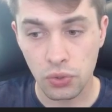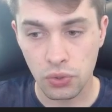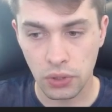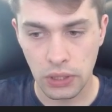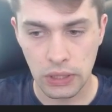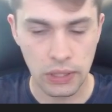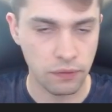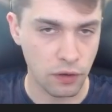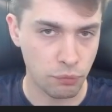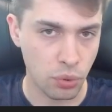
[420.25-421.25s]
the d5
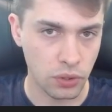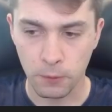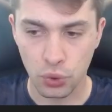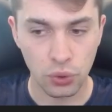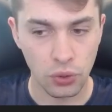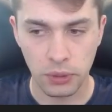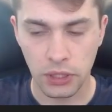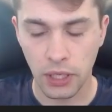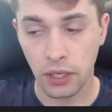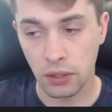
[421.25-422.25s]
pawn should not be
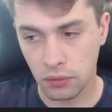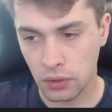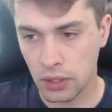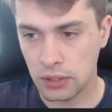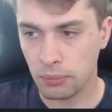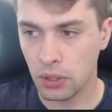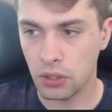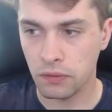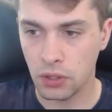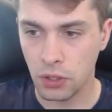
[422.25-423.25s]
taken, exemplary
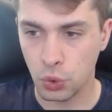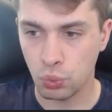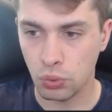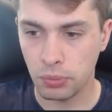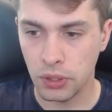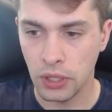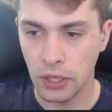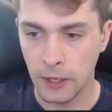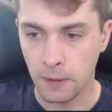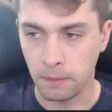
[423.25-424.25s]
variation would be
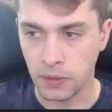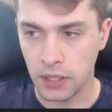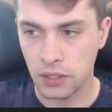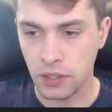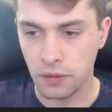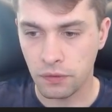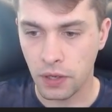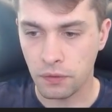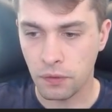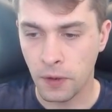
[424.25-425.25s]
knight d5,
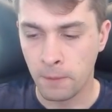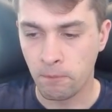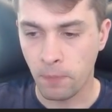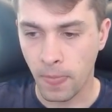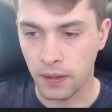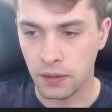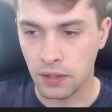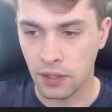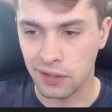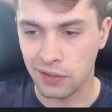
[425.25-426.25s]
and
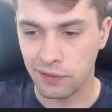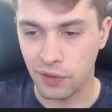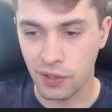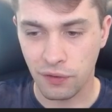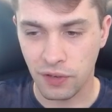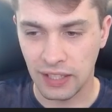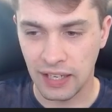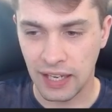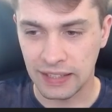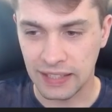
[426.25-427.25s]
then a very funny
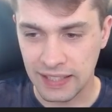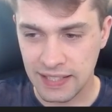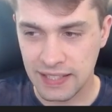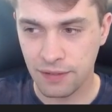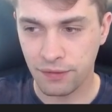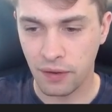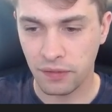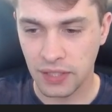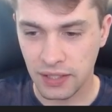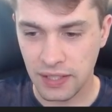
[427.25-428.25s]
line, knight c5,
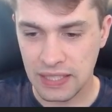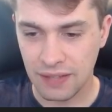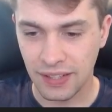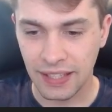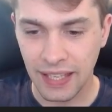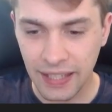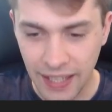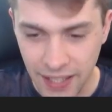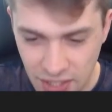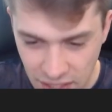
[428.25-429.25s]
knight e7, king
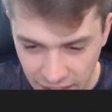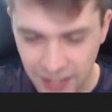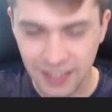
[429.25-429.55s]
h8.